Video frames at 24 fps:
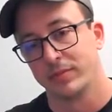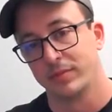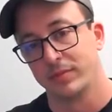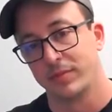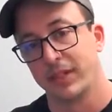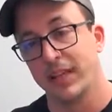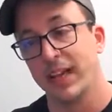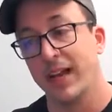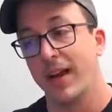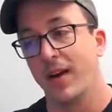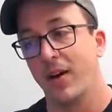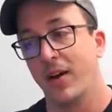
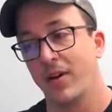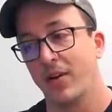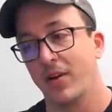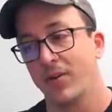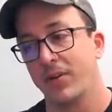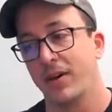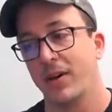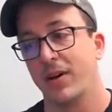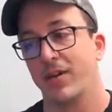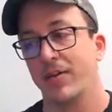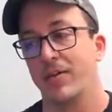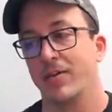Yeah,
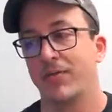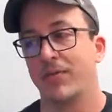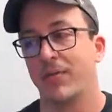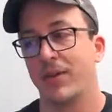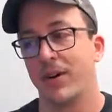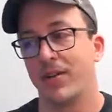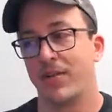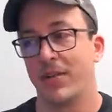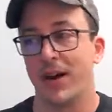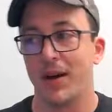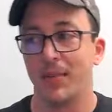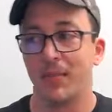of
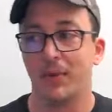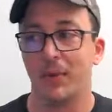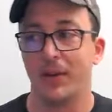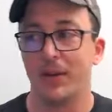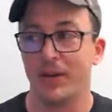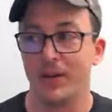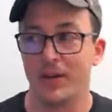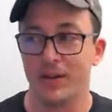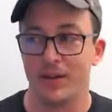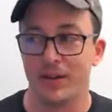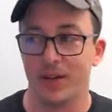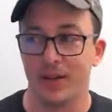
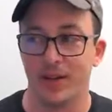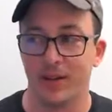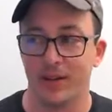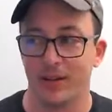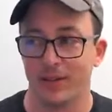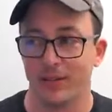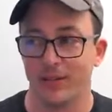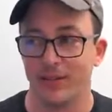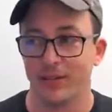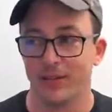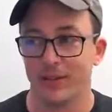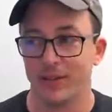operators. Yeah,
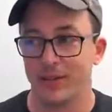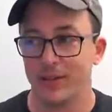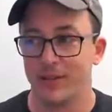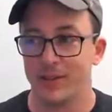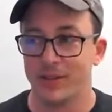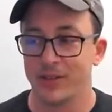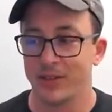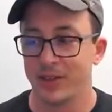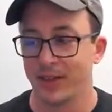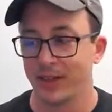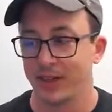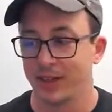
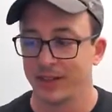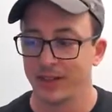there's like.